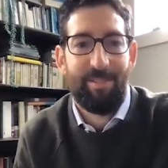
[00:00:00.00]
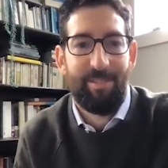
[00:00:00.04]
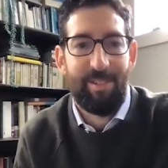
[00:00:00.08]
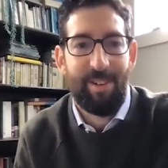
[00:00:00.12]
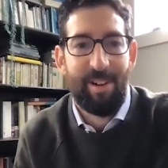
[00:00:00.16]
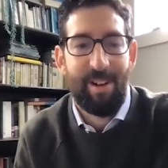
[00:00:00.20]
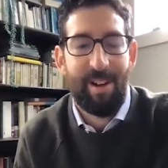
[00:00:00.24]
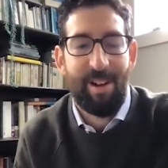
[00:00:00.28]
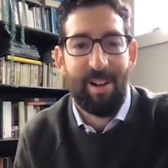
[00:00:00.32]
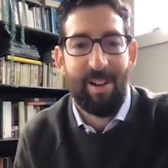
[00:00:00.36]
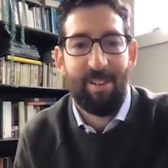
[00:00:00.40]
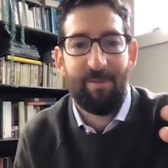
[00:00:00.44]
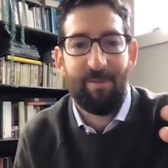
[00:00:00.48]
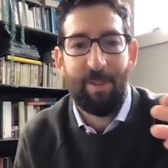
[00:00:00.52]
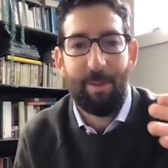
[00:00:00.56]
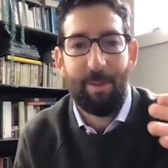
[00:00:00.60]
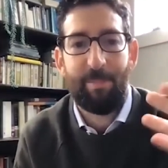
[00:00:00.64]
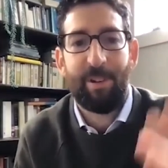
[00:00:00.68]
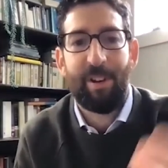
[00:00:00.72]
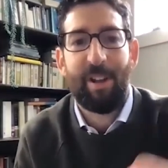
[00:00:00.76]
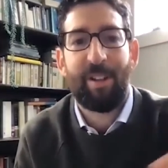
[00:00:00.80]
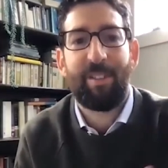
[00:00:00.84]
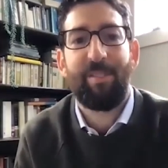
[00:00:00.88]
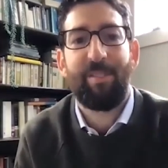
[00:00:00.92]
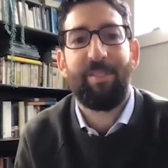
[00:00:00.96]
uh,
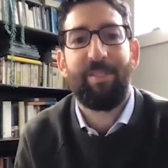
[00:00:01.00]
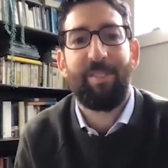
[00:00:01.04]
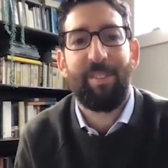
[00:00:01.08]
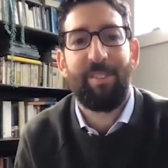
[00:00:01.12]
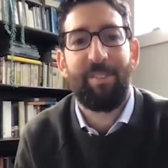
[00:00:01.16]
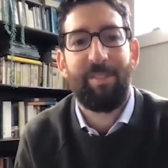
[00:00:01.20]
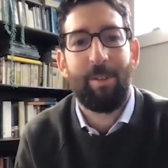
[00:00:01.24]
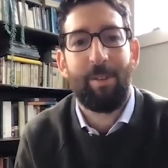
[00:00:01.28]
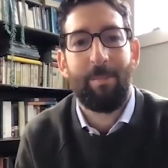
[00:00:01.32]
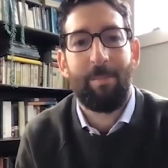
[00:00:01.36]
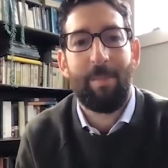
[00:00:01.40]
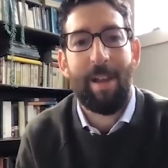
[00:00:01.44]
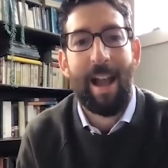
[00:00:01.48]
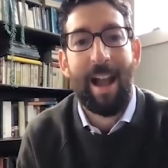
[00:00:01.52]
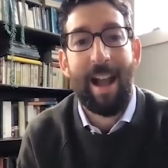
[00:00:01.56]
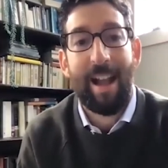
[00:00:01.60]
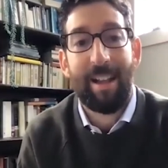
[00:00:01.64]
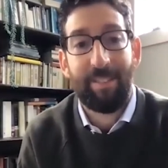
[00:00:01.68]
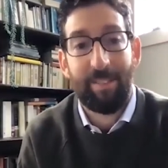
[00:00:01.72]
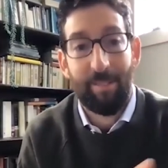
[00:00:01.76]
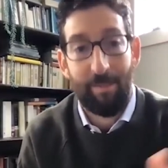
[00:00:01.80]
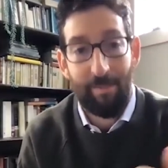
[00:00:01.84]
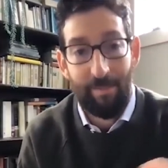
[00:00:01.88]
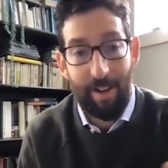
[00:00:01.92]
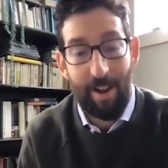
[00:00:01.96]
reproductive system
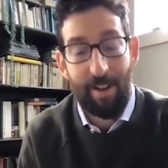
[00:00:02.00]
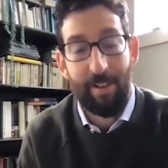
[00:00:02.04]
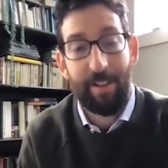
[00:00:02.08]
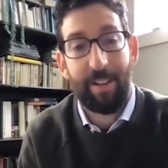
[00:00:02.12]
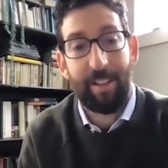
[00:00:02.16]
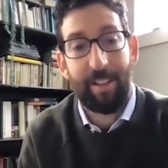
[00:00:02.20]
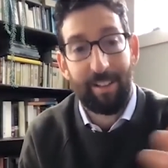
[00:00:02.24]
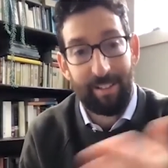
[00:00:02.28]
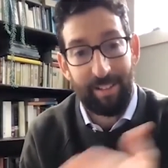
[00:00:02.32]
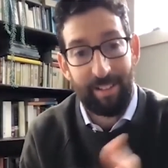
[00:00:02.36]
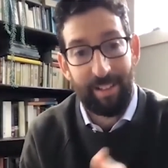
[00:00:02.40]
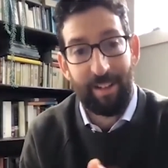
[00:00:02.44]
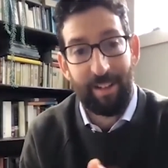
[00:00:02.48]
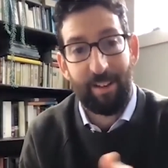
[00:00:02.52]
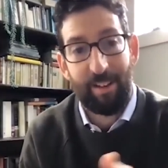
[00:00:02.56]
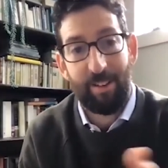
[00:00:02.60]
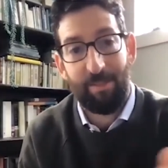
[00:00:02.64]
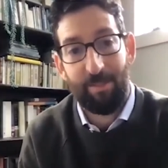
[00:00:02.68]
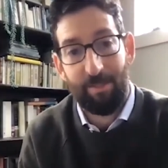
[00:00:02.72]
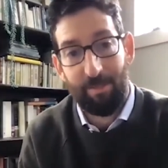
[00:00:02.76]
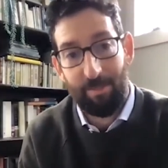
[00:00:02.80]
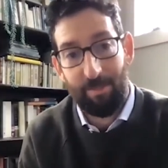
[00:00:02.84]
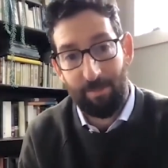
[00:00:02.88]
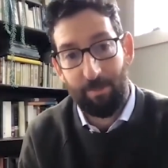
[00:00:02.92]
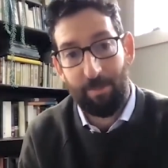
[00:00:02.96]
has a very
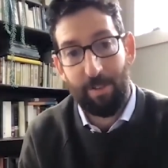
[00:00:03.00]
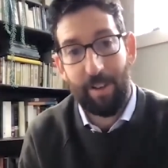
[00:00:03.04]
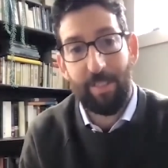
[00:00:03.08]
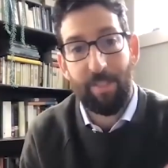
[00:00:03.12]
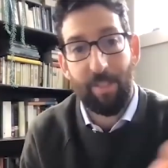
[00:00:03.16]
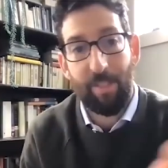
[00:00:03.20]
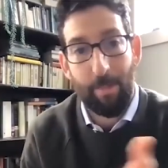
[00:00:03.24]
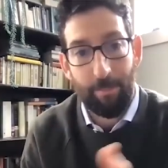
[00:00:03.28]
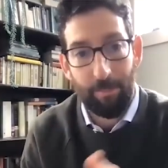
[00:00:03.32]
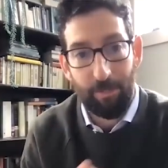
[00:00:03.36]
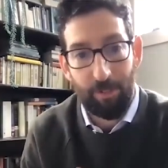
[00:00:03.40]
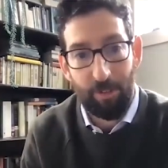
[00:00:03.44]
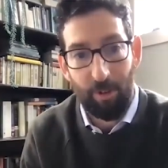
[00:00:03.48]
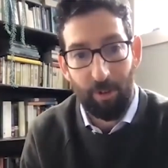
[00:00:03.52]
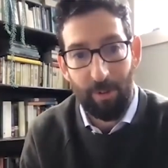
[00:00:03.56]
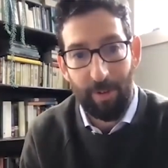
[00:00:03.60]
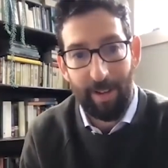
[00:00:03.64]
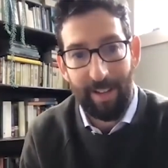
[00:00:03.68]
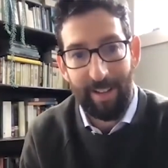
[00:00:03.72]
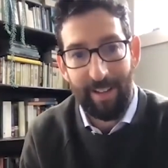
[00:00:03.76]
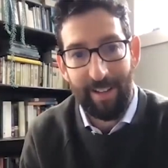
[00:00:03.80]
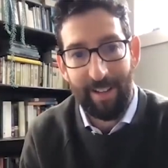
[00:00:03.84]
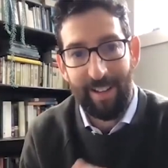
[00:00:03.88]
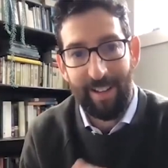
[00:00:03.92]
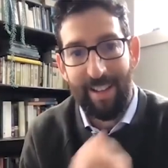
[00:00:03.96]
clear rhythm to
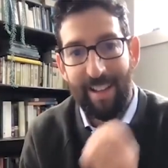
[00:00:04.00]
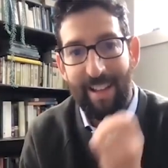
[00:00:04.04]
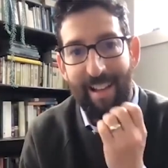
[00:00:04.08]
it,